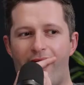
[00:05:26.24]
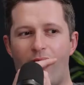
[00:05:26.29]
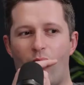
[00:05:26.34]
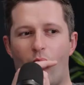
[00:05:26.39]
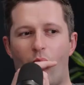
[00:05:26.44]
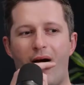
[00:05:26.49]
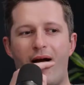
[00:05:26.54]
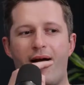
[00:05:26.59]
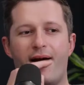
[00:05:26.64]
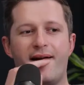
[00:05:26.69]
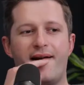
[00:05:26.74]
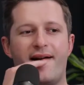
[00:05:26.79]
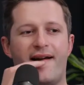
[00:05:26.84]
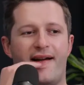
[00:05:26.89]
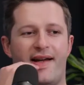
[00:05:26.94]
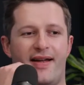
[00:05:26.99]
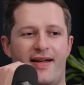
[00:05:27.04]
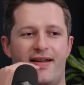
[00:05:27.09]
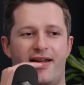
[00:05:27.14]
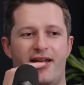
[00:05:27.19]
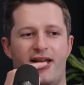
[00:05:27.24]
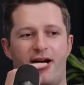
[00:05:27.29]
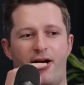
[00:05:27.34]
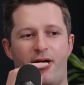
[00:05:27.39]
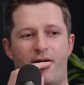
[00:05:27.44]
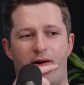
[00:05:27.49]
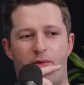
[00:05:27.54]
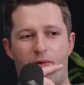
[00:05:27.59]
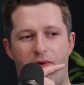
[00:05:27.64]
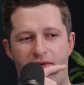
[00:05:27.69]
Well,
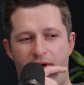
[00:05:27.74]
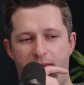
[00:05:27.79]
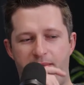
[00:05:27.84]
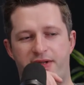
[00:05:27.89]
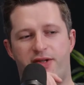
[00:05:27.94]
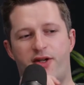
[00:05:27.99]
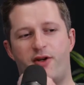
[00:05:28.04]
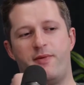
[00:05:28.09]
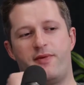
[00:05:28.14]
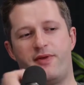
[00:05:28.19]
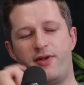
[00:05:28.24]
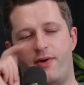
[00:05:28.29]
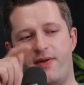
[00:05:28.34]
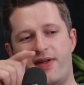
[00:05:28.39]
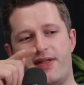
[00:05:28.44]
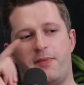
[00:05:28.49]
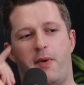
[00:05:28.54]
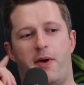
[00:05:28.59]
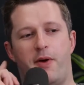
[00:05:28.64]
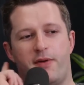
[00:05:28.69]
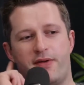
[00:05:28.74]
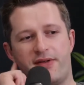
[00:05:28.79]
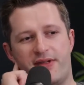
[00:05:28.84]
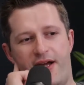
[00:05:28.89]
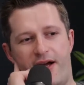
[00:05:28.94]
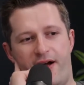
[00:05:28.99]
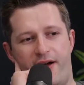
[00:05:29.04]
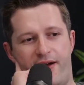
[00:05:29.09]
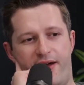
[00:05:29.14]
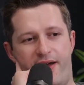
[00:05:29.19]
we've opened two of these bottles
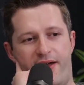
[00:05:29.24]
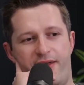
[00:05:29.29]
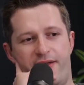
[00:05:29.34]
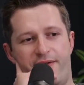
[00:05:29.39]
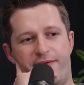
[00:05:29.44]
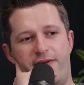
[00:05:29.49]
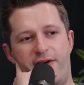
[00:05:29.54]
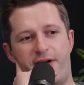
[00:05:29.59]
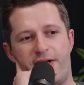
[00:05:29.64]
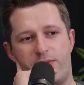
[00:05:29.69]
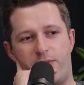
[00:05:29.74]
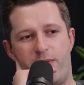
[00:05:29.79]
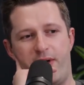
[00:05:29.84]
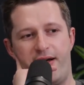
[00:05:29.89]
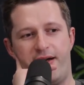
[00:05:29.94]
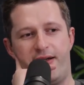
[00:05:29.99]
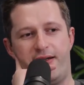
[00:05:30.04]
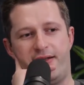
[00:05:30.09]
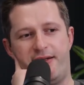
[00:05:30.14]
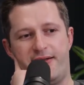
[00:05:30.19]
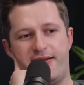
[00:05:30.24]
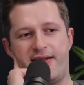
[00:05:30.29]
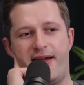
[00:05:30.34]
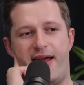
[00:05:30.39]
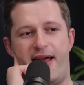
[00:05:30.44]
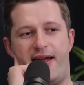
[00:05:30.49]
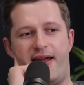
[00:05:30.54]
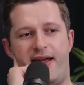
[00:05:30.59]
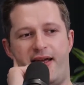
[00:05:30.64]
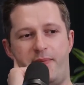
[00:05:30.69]
now, and the first one, it did
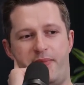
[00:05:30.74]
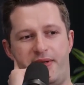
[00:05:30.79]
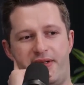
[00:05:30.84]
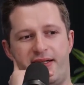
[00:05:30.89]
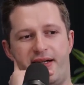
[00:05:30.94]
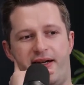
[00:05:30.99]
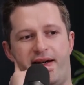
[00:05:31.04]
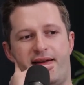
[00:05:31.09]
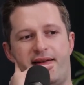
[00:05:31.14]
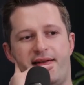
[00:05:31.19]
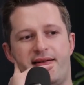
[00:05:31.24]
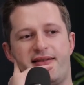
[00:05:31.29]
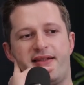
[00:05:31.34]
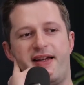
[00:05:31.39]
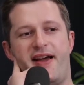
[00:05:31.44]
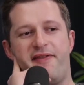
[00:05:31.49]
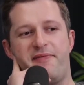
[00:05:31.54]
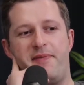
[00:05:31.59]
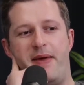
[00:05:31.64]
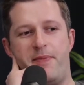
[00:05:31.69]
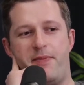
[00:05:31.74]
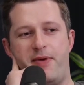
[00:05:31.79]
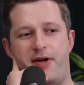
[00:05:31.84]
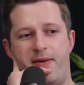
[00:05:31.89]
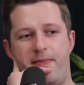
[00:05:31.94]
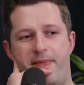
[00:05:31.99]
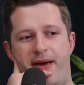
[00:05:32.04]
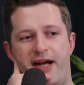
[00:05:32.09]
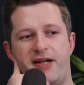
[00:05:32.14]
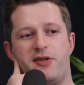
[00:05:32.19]
take a particular staff member
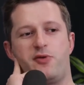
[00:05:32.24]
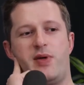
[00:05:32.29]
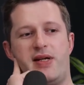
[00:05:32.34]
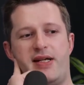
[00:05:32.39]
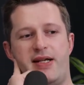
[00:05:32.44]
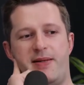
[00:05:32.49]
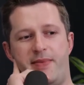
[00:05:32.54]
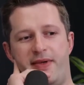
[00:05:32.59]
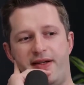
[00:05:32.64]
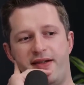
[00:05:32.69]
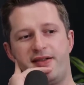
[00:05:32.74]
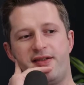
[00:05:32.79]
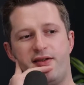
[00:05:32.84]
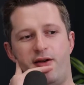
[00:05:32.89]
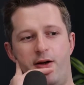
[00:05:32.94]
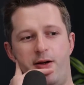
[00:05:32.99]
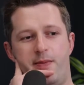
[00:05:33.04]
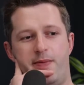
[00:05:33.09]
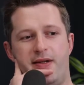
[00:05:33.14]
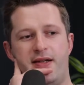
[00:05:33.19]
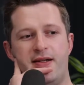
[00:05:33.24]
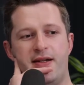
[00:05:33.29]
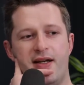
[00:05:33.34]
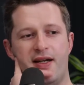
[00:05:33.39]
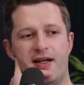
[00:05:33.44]
about 20 minutes to open.